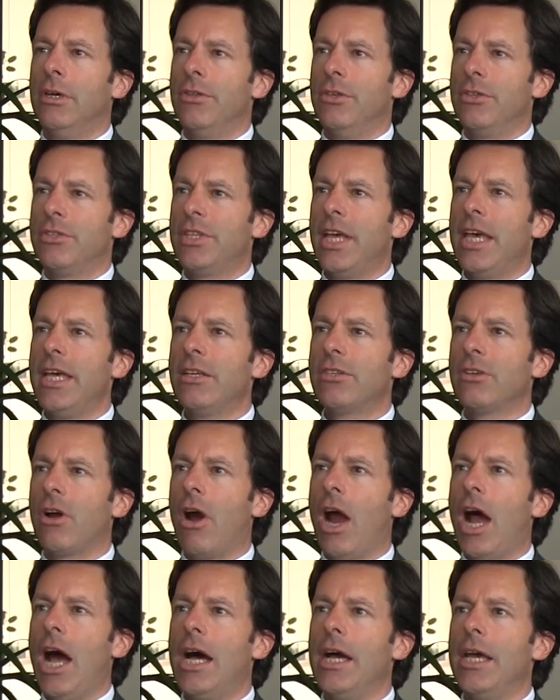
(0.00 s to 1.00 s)
The stakes
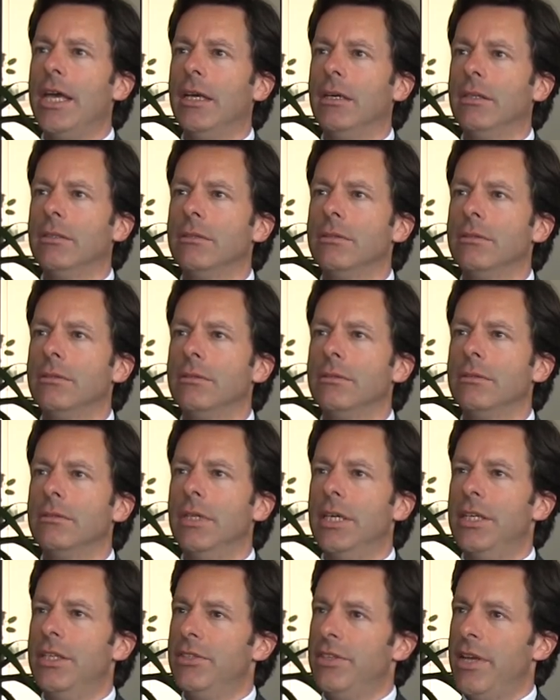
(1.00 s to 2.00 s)
are high.
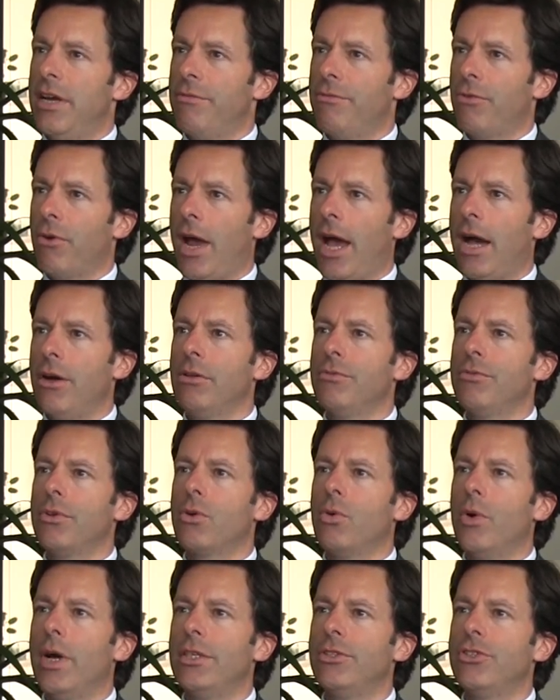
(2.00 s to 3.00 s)
It is therefore out of
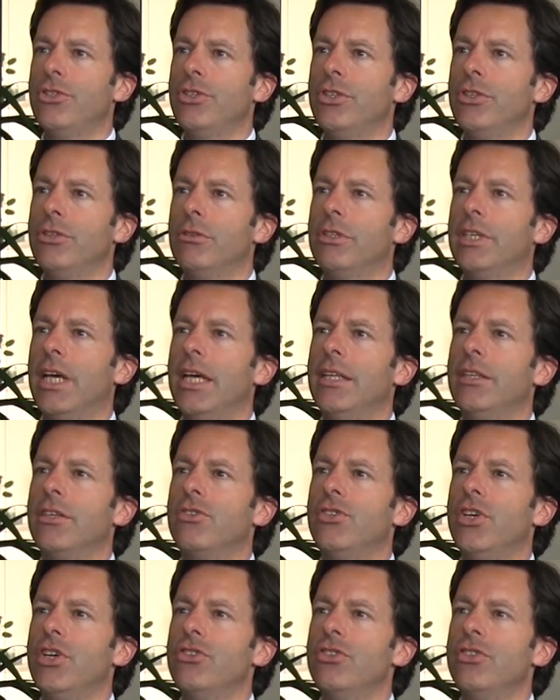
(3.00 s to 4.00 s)
the question to take
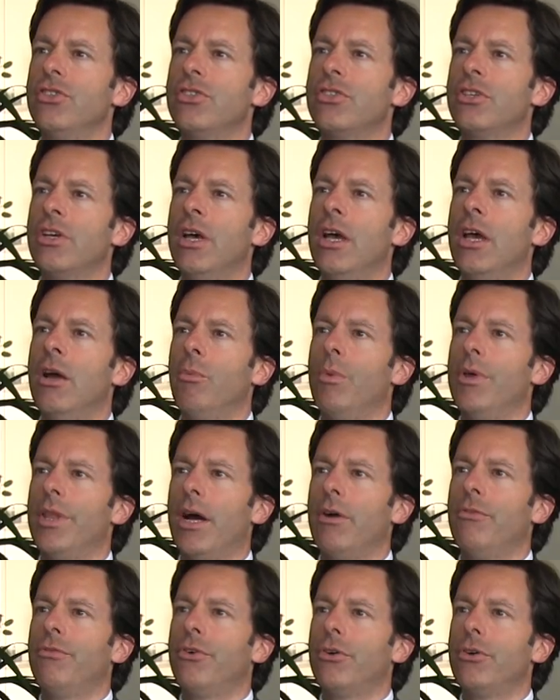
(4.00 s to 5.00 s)
decisions
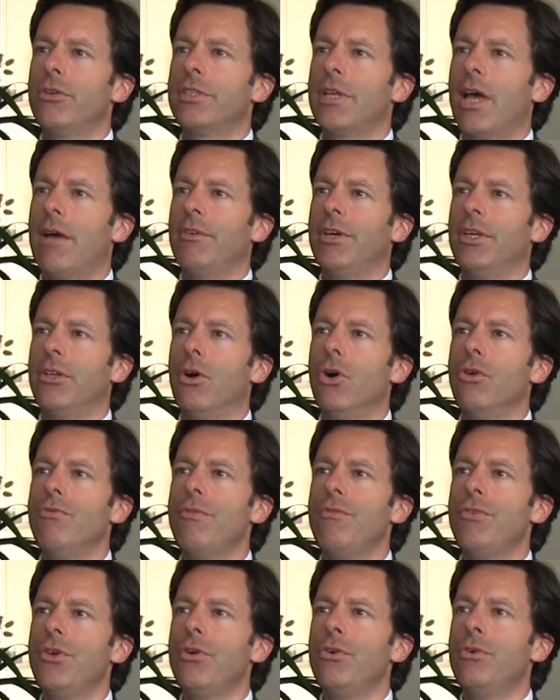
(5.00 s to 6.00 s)
without first having an
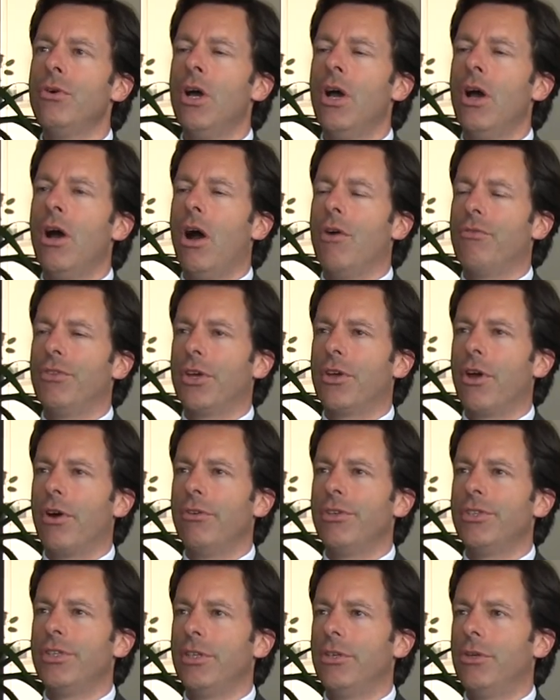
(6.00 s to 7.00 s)
overview of the
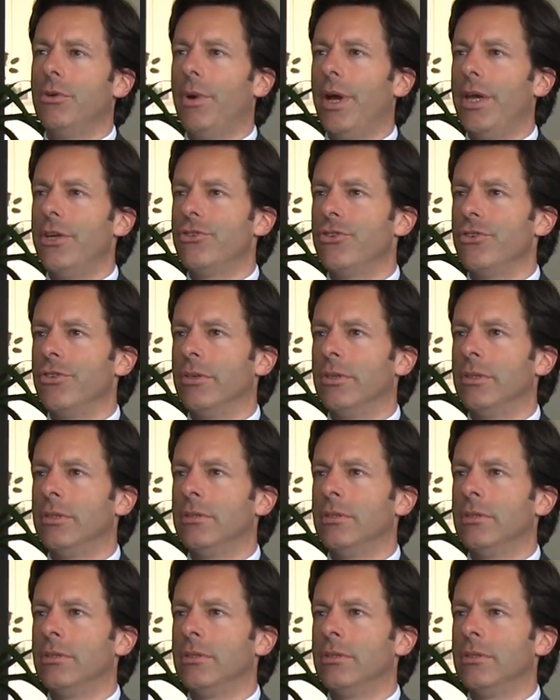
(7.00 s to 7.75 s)
current situation.